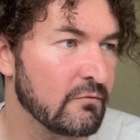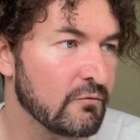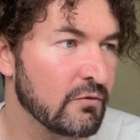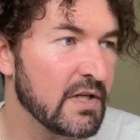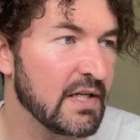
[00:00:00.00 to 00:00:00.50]

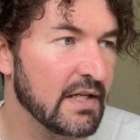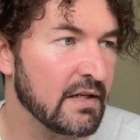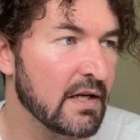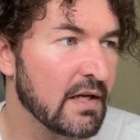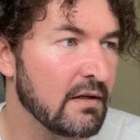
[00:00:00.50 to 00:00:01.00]
really
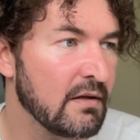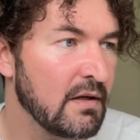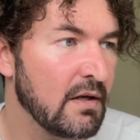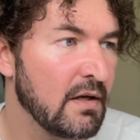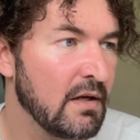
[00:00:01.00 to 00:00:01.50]
care
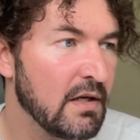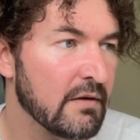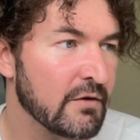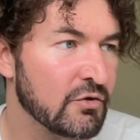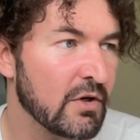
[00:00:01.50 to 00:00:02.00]

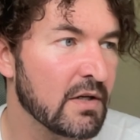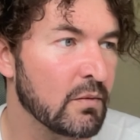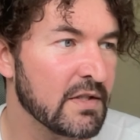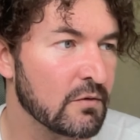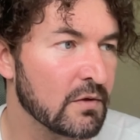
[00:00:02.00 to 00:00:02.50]
if a trade
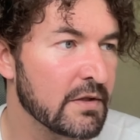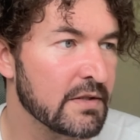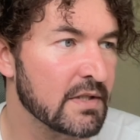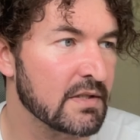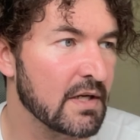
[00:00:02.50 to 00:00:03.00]
wins or
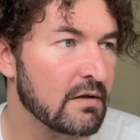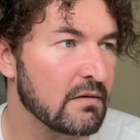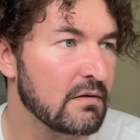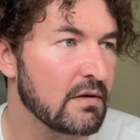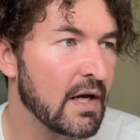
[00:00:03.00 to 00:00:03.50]
loses
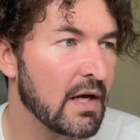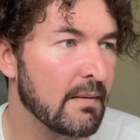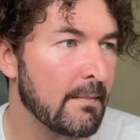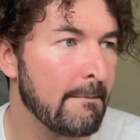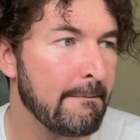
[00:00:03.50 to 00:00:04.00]
now,
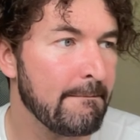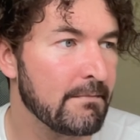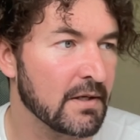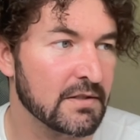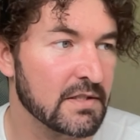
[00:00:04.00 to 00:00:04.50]

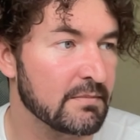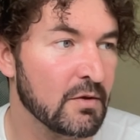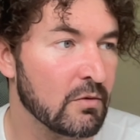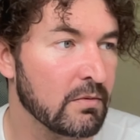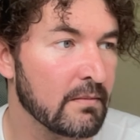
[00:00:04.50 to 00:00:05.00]
because it's
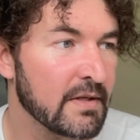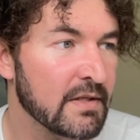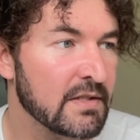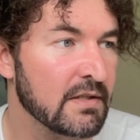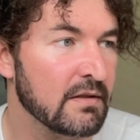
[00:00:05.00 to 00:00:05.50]
pure
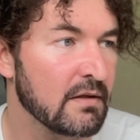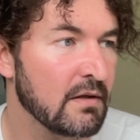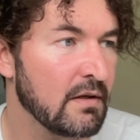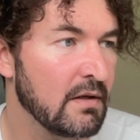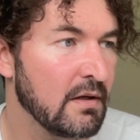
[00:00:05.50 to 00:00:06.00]
probability.
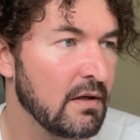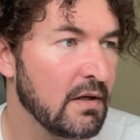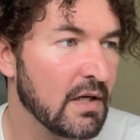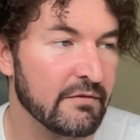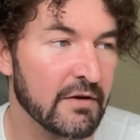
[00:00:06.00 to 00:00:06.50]

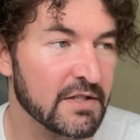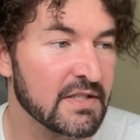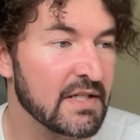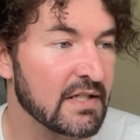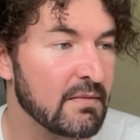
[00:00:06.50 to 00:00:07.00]
And if I just
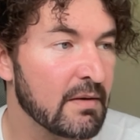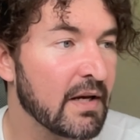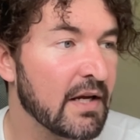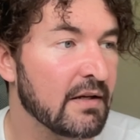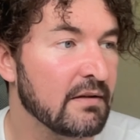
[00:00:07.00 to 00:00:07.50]
stick to my
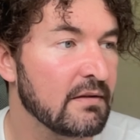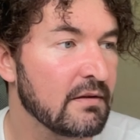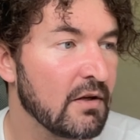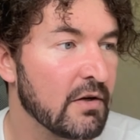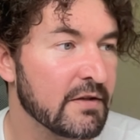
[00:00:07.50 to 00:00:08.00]
plan
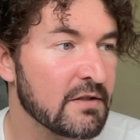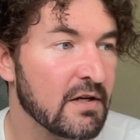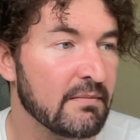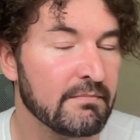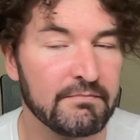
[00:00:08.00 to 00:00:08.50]
over
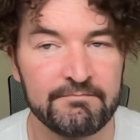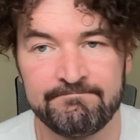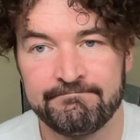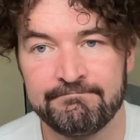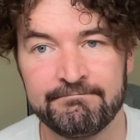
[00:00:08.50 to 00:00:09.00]
time,
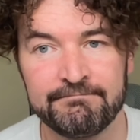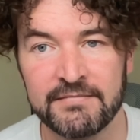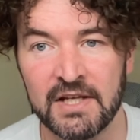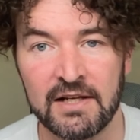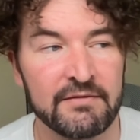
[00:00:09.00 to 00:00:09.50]

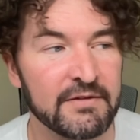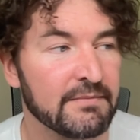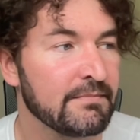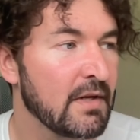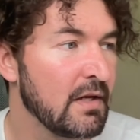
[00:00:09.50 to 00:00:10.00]
you're
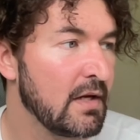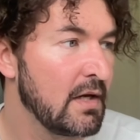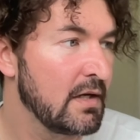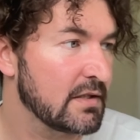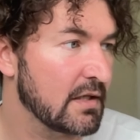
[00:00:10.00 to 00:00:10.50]
laughing.
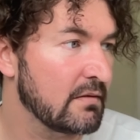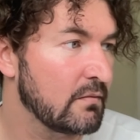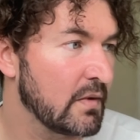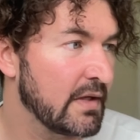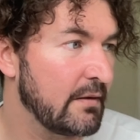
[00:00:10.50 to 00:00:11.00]
So
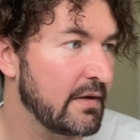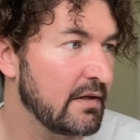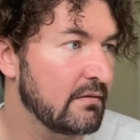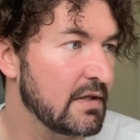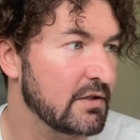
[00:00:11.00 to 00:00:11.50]
we're now
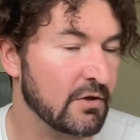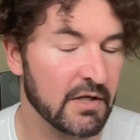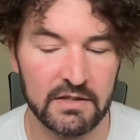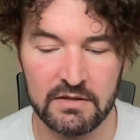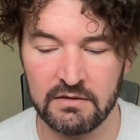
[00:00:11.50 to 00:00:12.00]
in this trade.